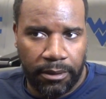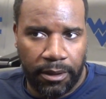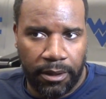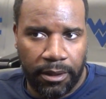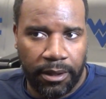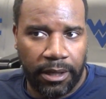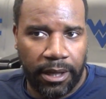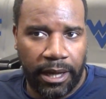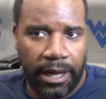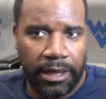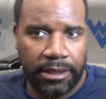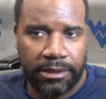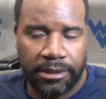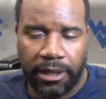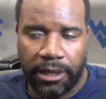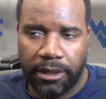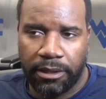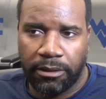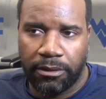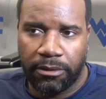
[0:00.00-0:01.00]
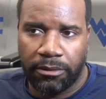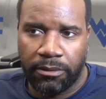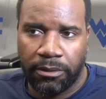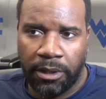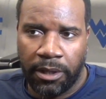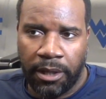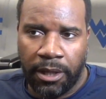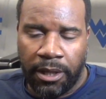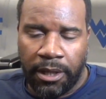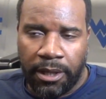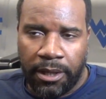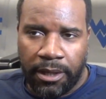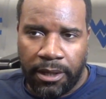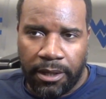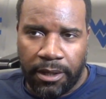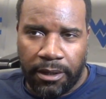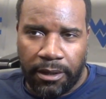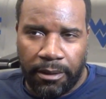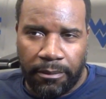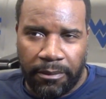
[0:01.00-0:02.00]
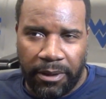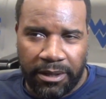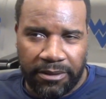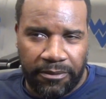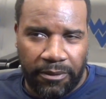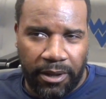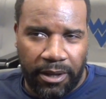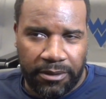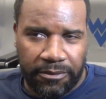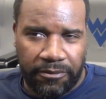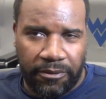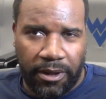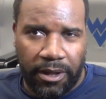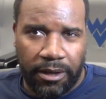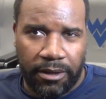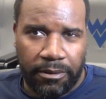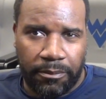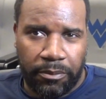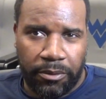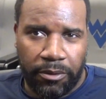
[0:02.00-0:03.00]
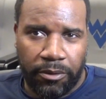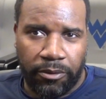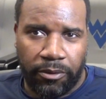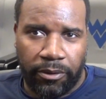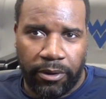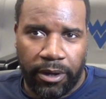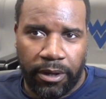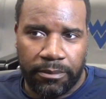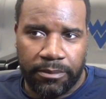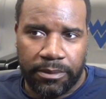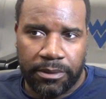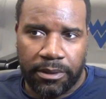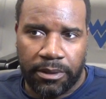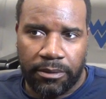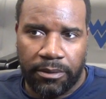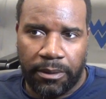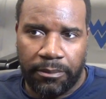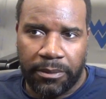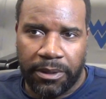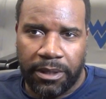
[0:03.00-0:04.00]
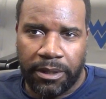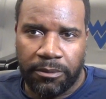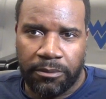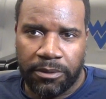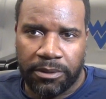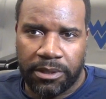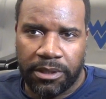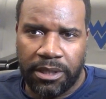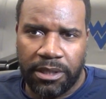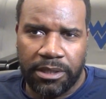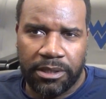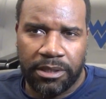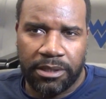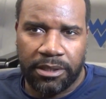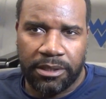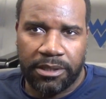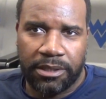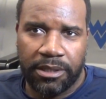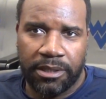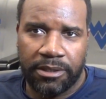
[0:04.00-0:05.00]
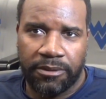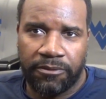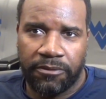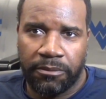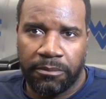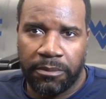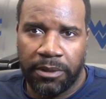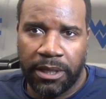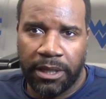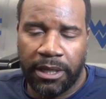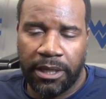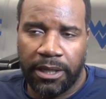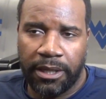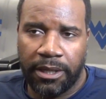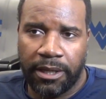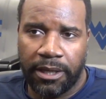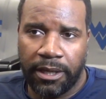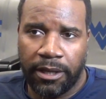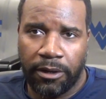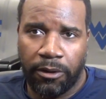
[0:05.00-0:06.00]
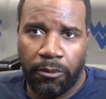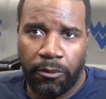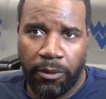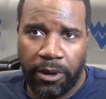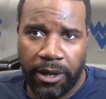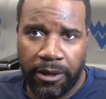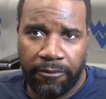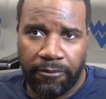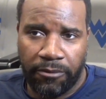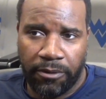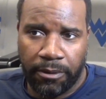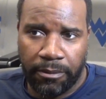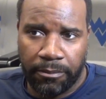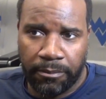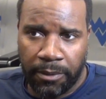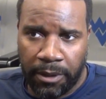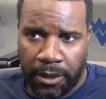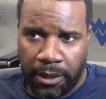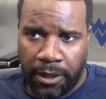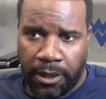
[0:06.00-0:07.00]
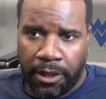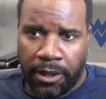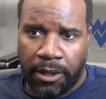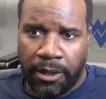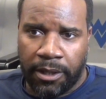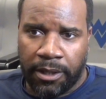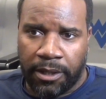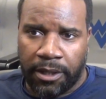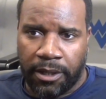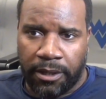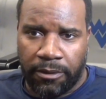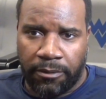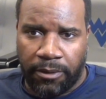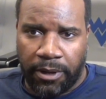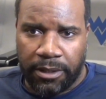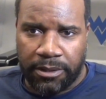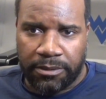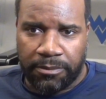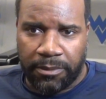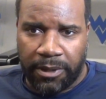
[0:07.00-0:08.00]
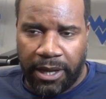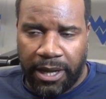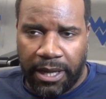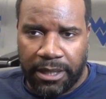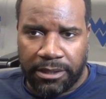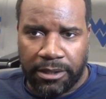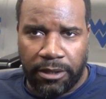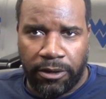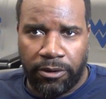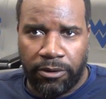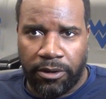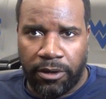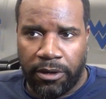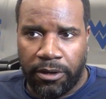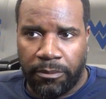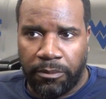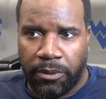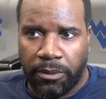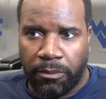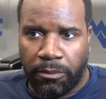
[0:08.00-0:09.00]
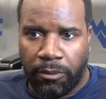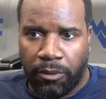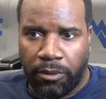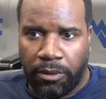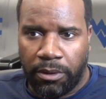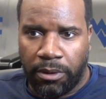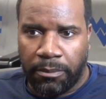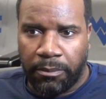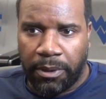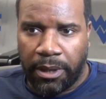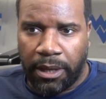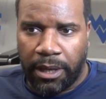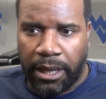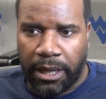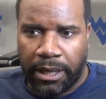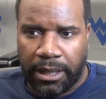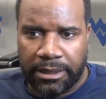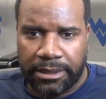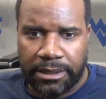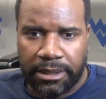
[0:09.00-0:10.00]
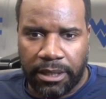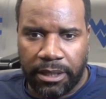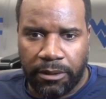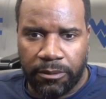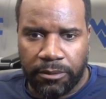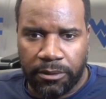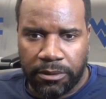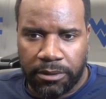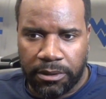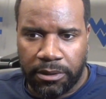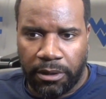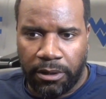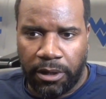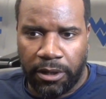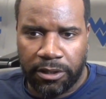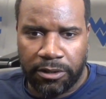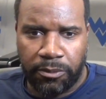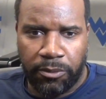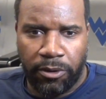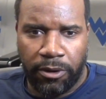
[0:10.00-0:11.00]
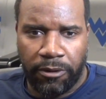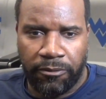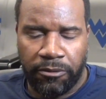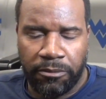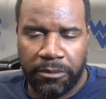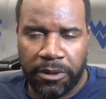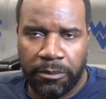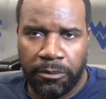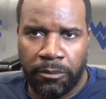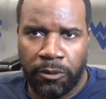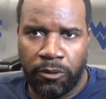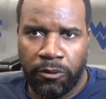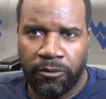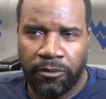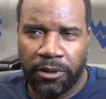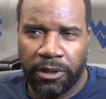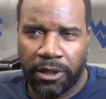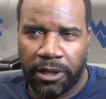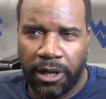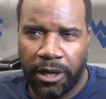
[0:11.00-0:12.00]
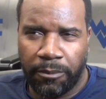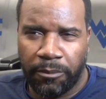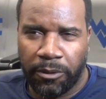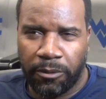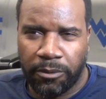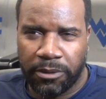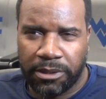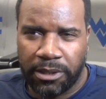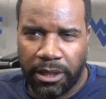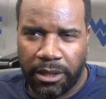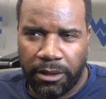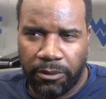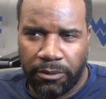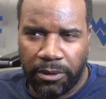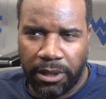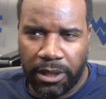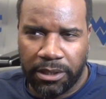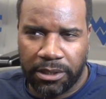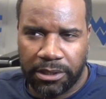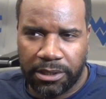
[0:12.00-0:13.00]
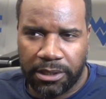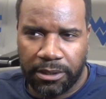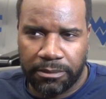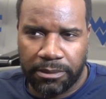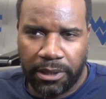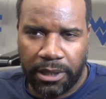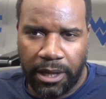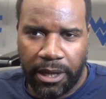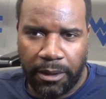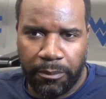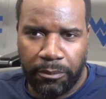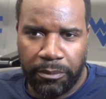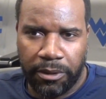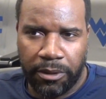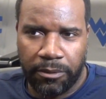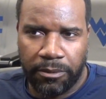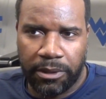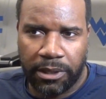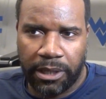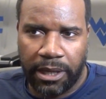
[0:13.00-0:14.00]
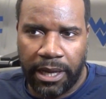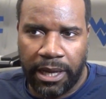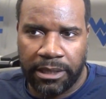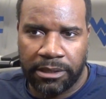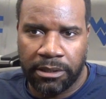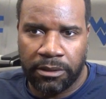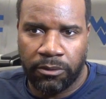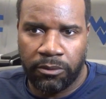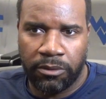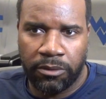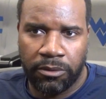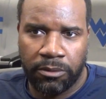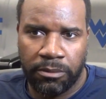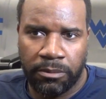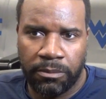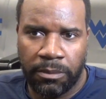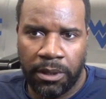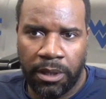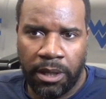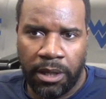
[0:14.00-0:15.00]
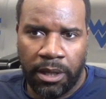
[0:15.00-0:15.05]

other guys that I know, and has followed the program. So, I mean, it was an easy decision for me in a way from getting around some guys and learning a little bit more. But like I said, it was the hardest part for me moving and coming was that the relationships that I had built with the guys in the room